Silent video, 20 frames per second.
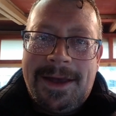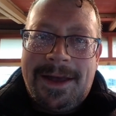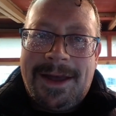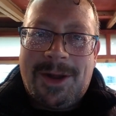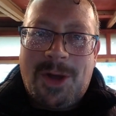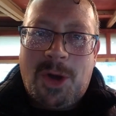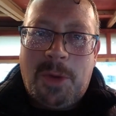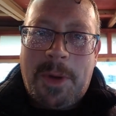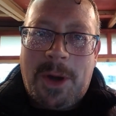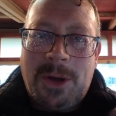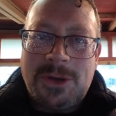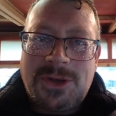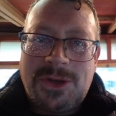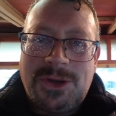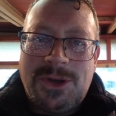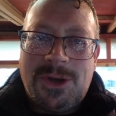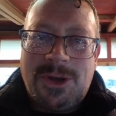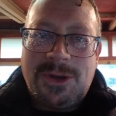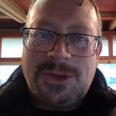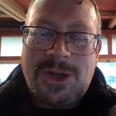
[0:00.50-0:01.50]
Hello boys
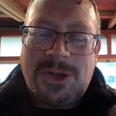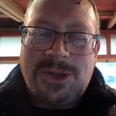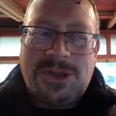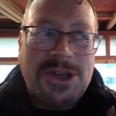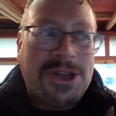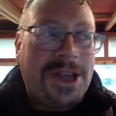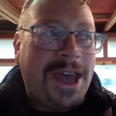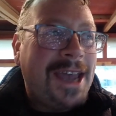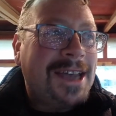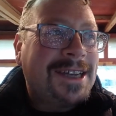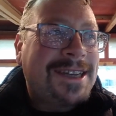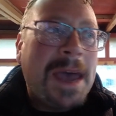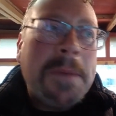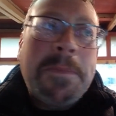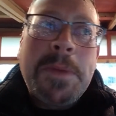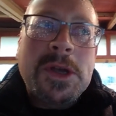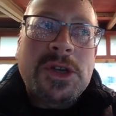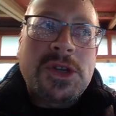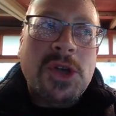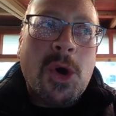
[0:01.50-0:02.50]
and girls, on today's
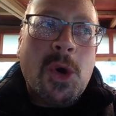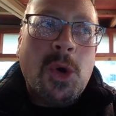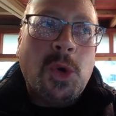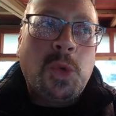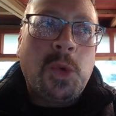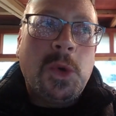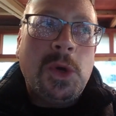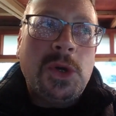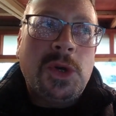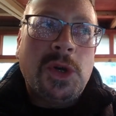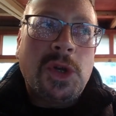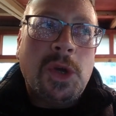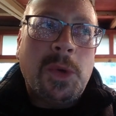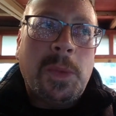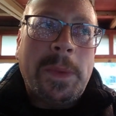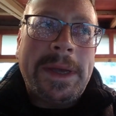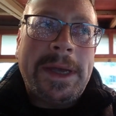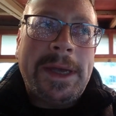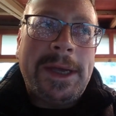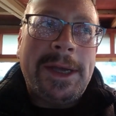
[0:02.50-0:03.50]
episode we're going
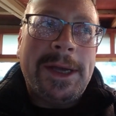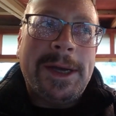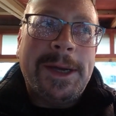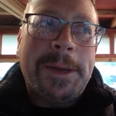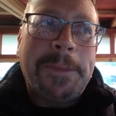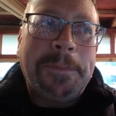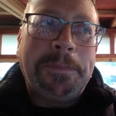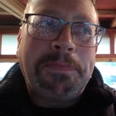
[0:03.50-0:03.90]
to be